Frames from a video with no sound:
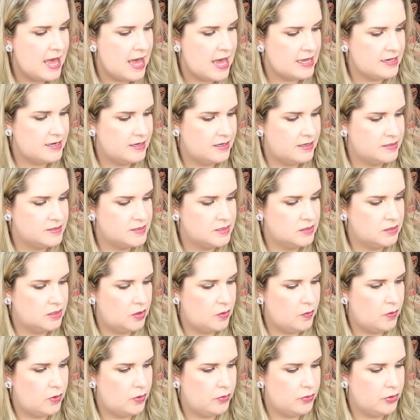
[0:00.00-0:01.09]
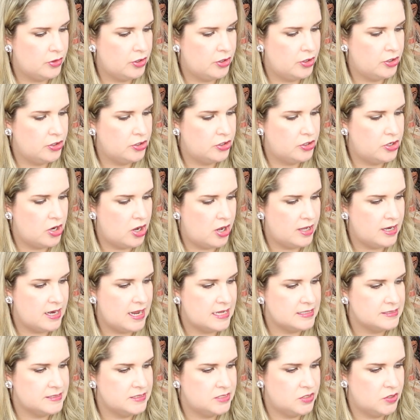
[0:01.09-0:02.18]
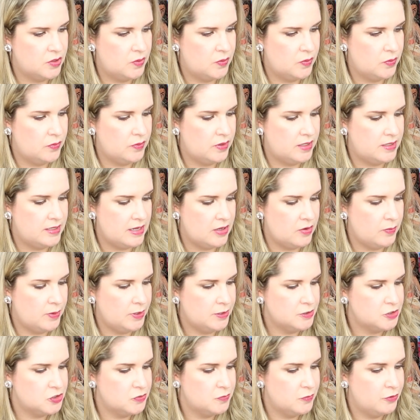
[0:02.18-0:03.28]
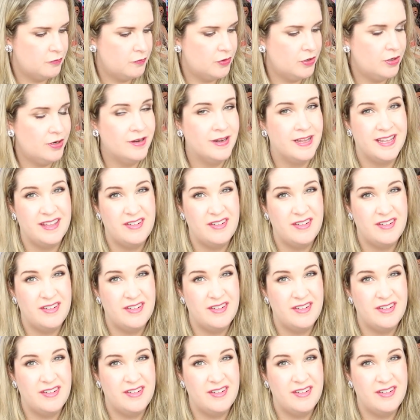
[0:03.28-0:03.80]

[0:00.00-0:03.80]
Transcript: And it is a low odor, non-acetone nail polish remover.